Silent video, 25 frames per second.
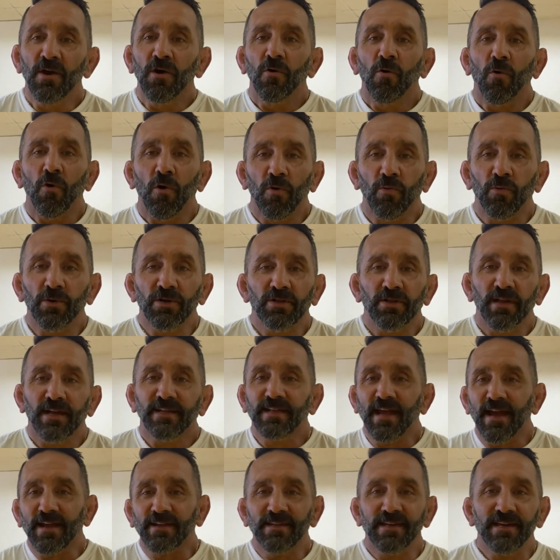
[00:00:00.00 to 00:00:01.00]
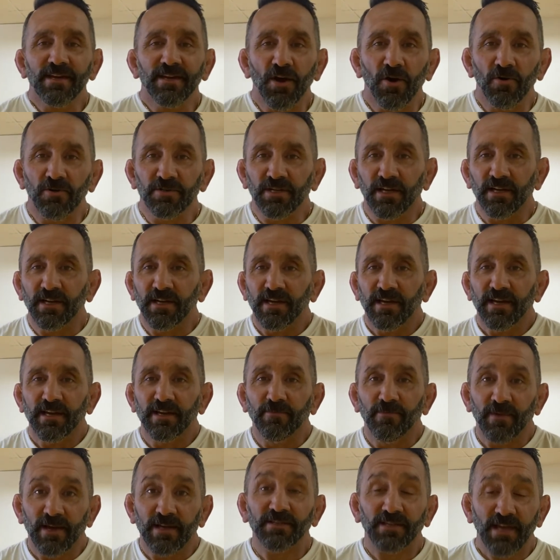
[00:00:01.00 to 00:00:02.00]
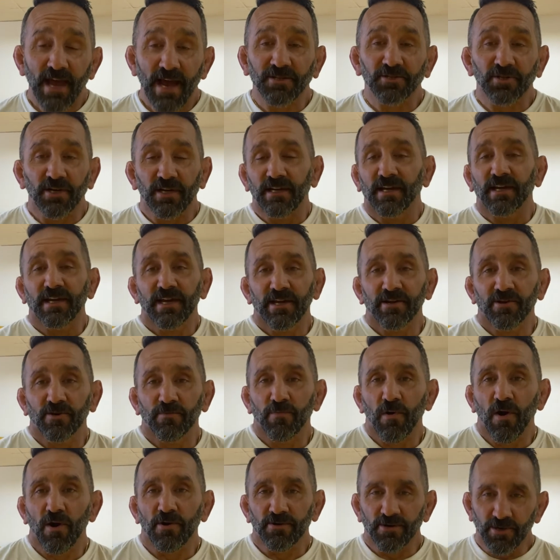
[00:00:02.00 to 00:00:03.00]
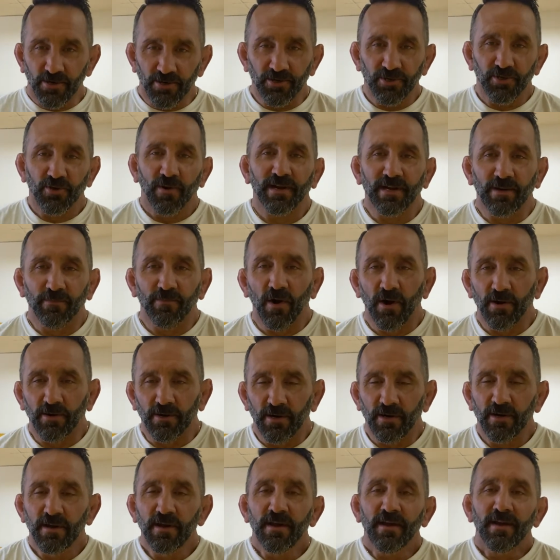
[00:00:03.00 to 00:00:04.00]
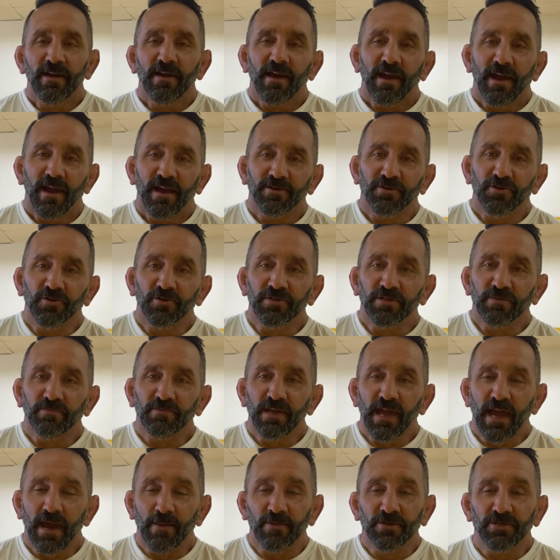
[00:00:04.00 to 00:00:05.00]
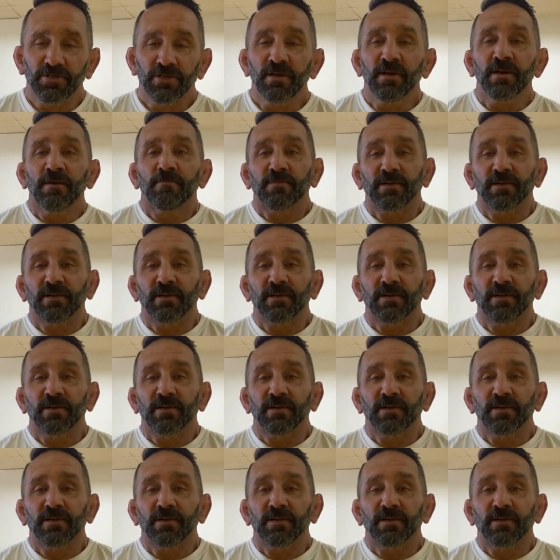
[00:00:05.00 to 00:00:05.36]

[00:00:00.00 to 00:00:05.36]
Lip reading: or when you let that knee go, it's actually gonna hit your partner, your training partner, and do some damage.